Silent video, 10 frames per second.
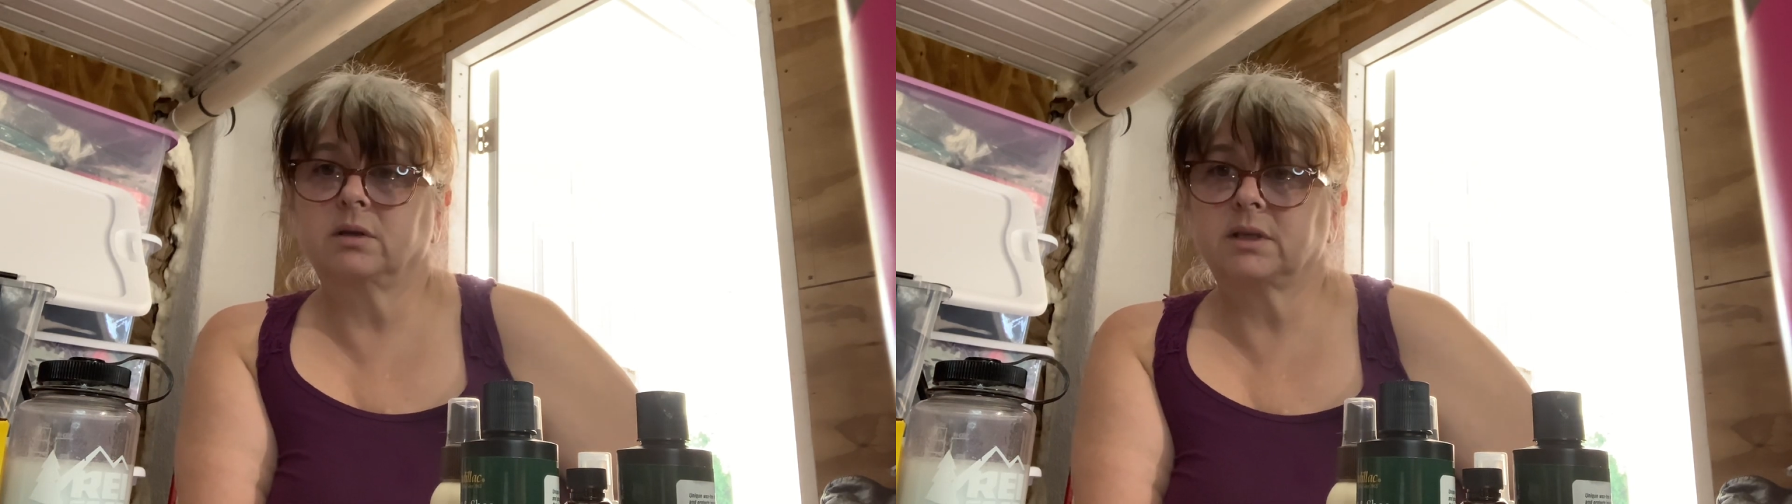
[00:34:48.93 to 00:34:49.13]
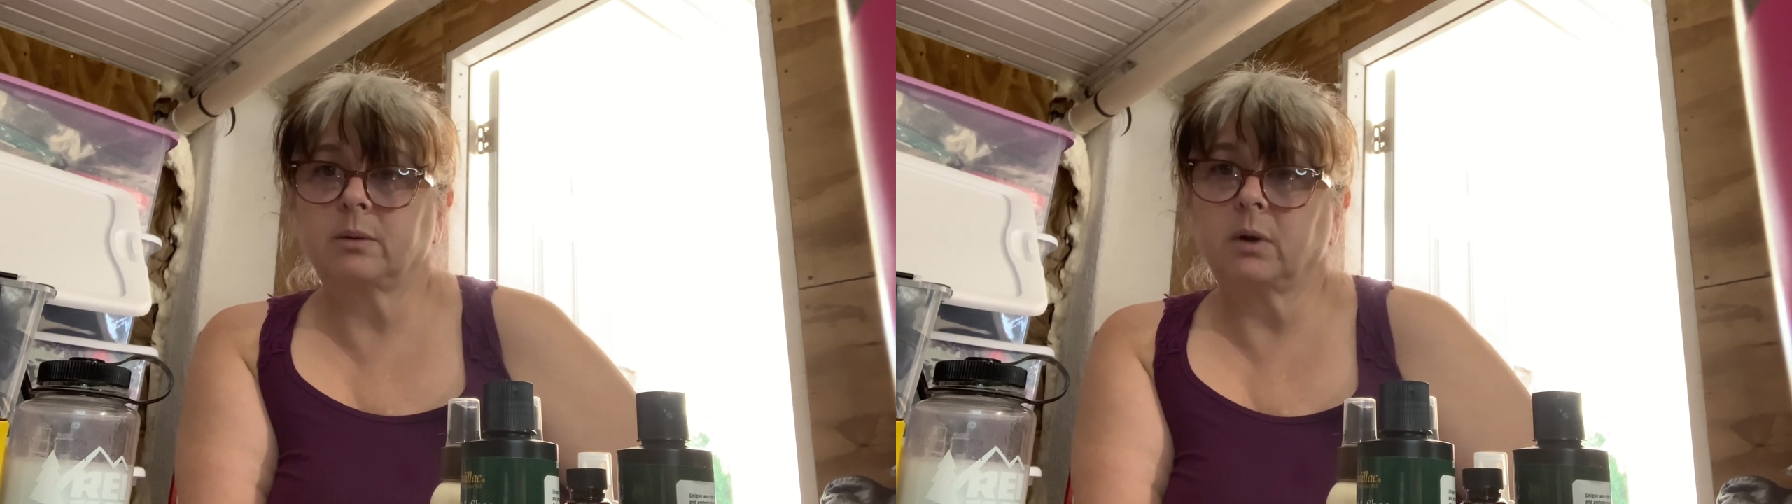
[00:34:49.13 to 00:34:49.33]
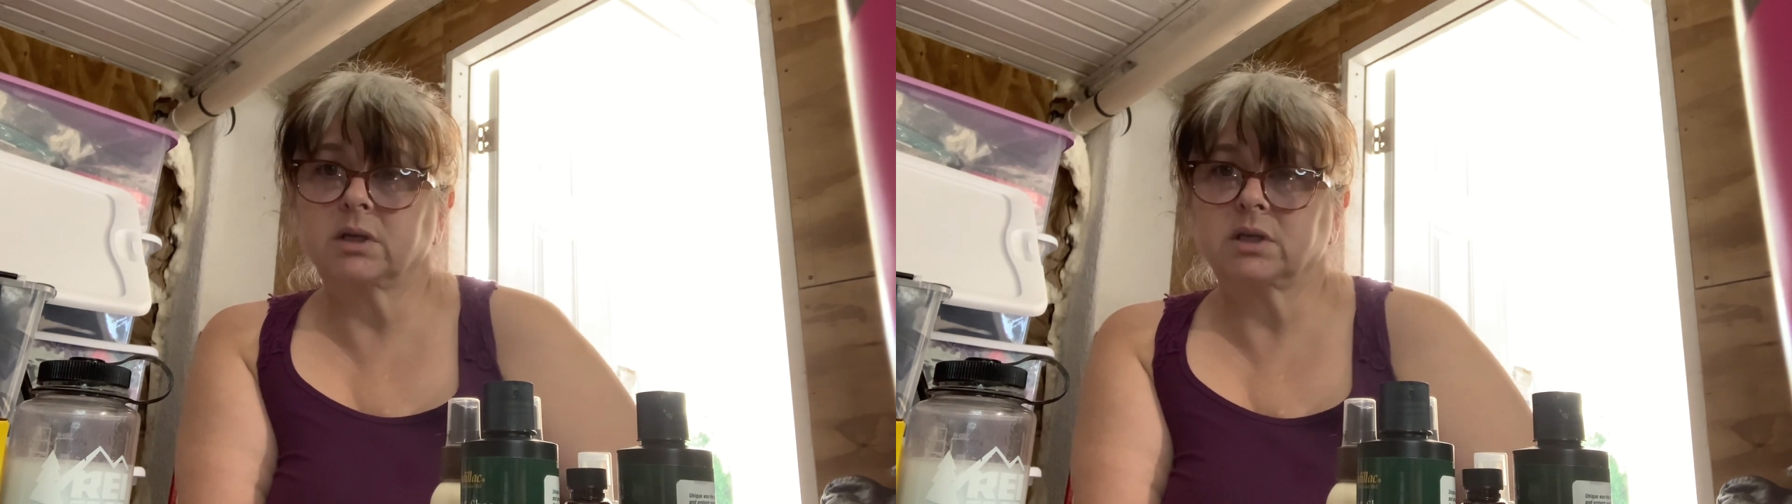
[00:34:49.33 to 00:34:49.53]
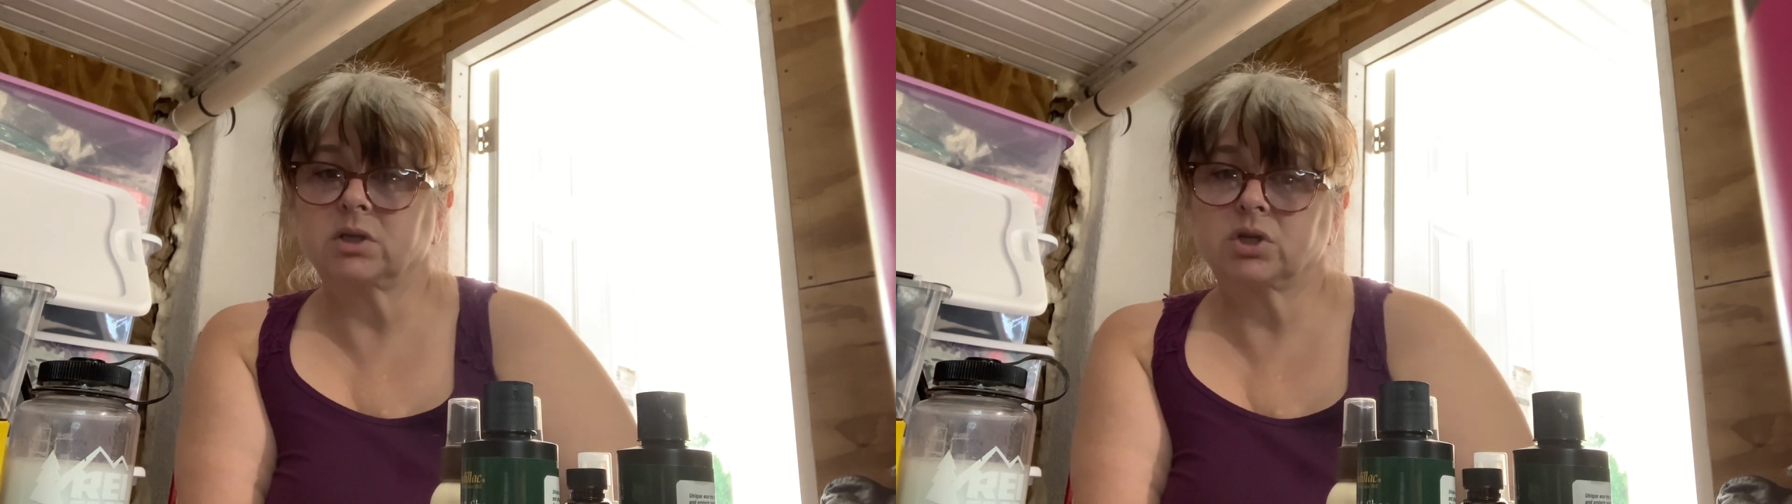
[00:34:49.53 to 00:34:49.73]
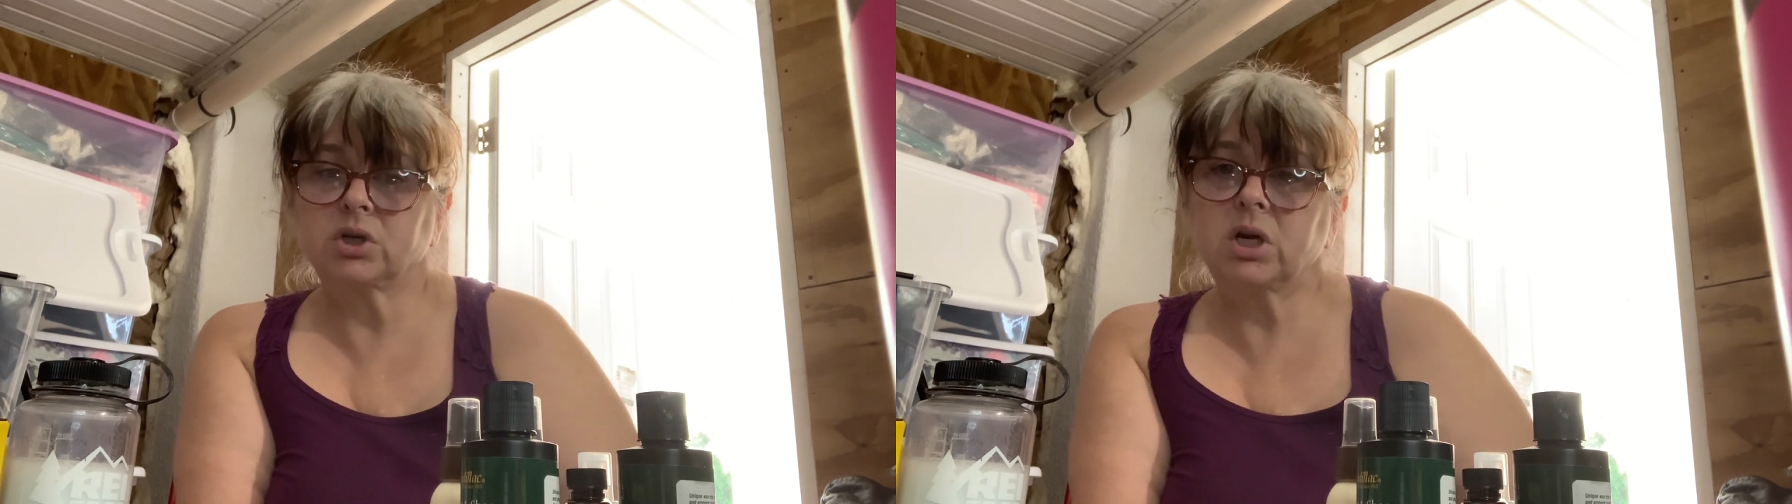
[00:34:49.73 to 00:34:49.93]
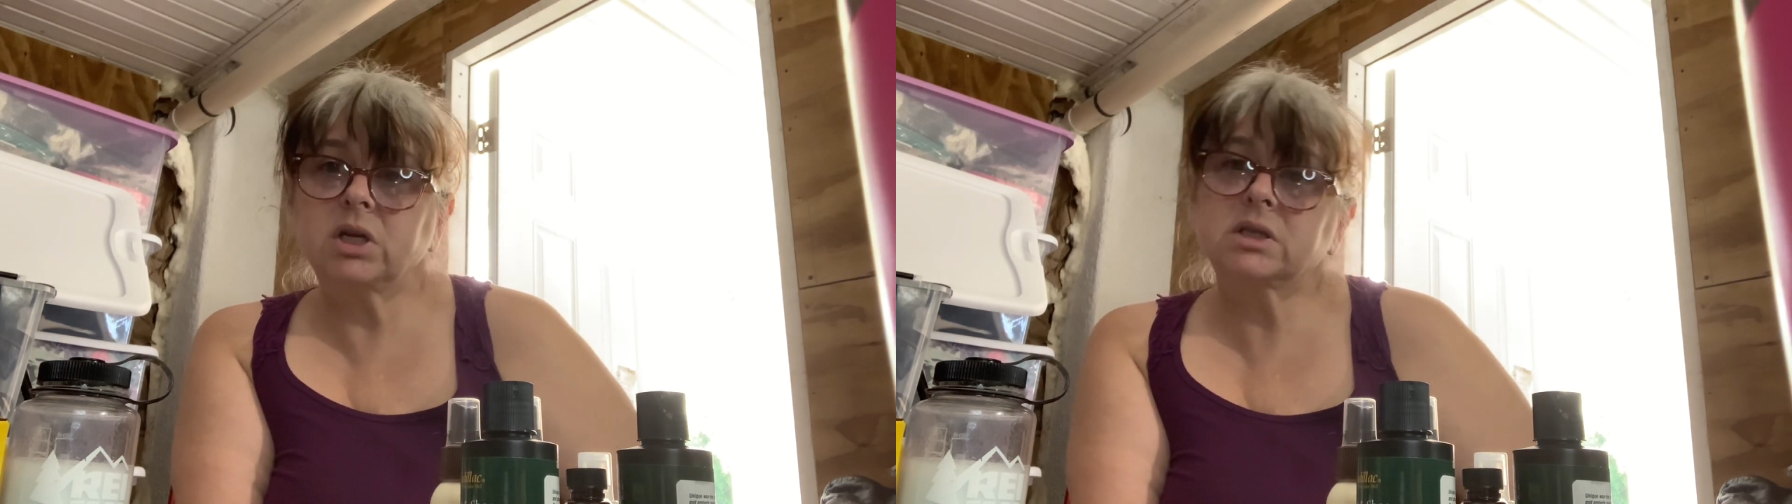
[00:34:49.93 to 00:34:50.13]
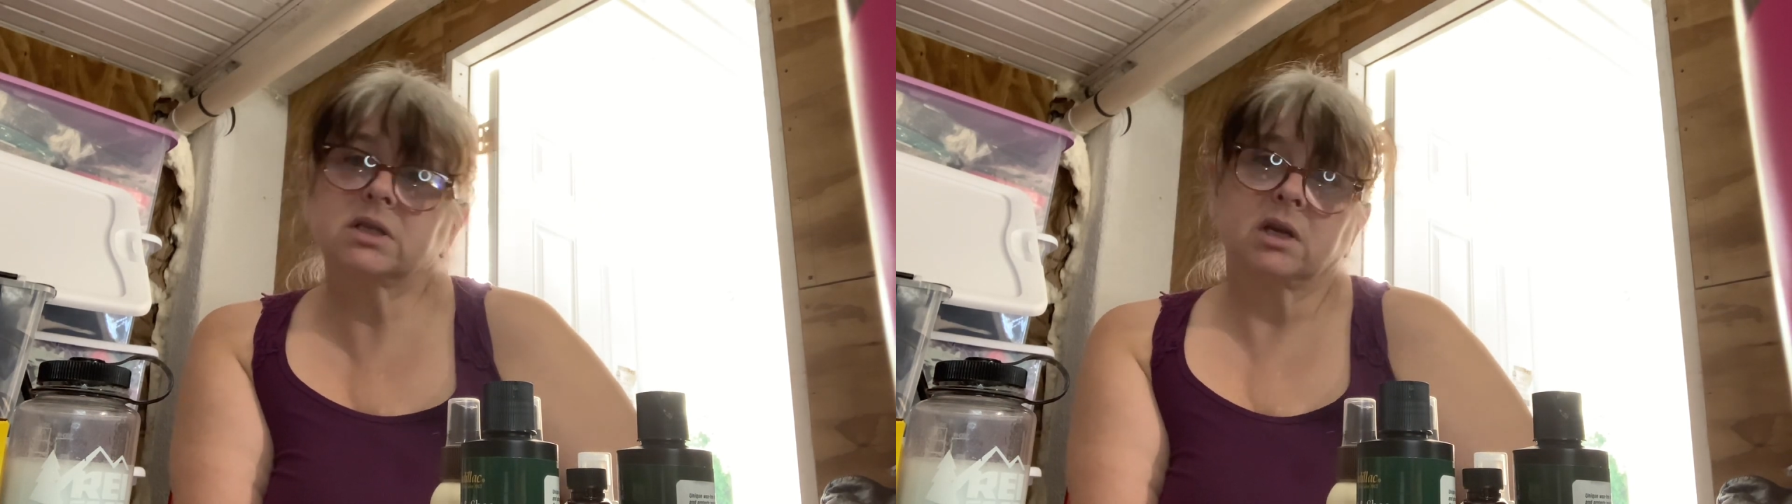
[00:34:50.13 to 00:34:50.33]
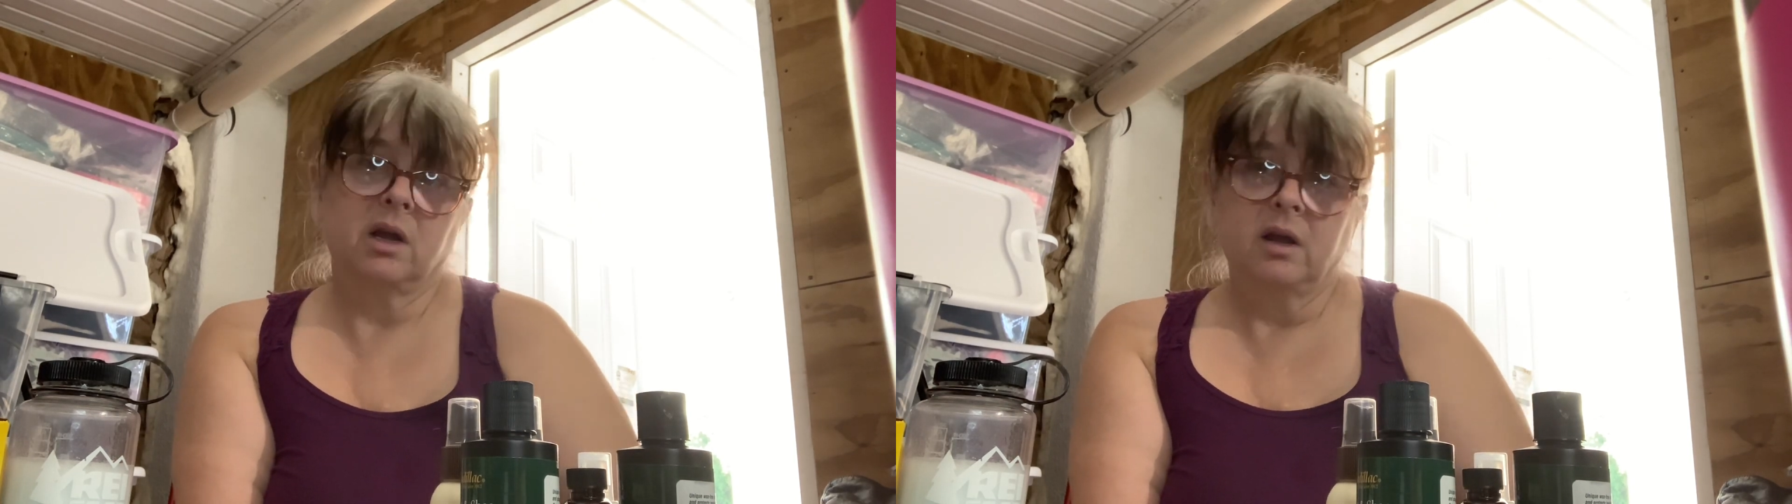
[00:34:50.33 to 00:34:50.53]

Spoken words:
sidewalks and streets.